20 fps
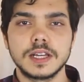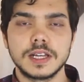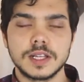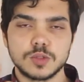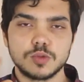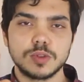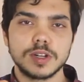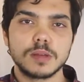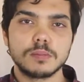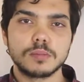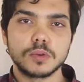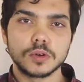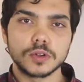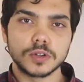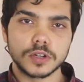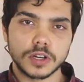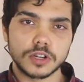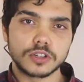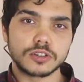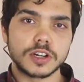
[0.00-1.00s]
It's really
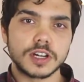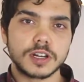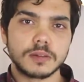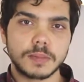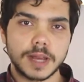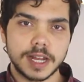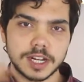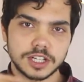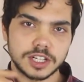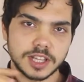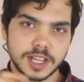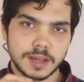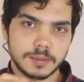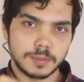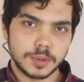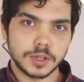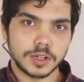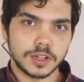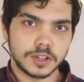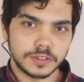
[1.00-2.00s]
important to try and match that
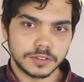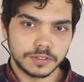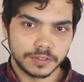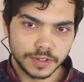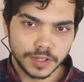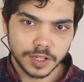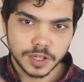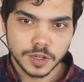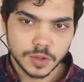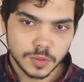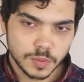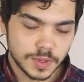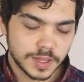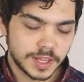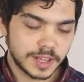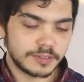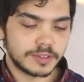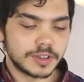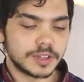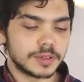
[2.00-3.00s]
pull off with
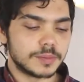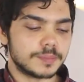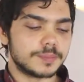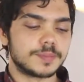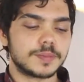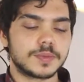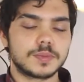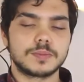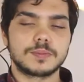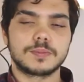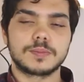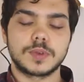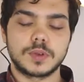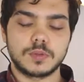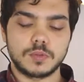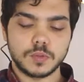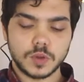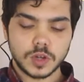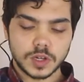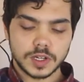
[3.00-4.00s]
that rhythm.
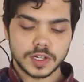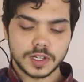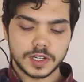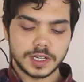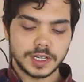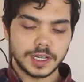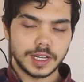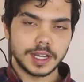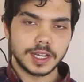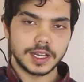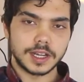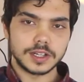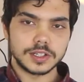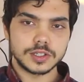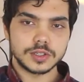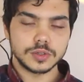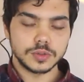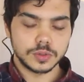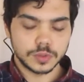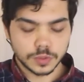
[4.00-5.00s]
1 and
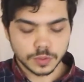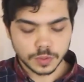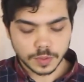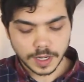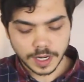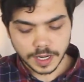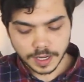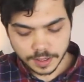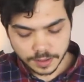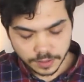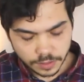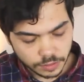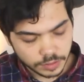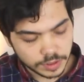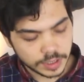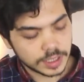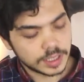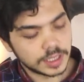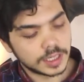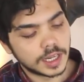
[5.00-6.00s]
2 and
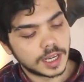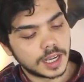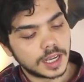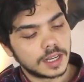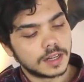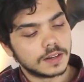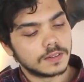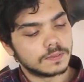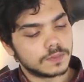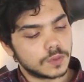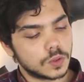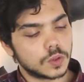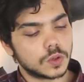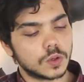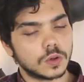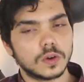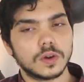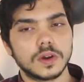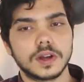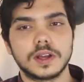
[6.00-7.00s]
3 and
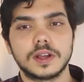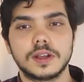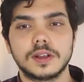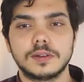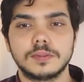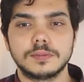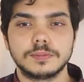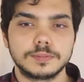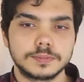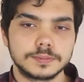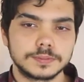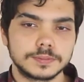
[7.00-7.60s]
4 and...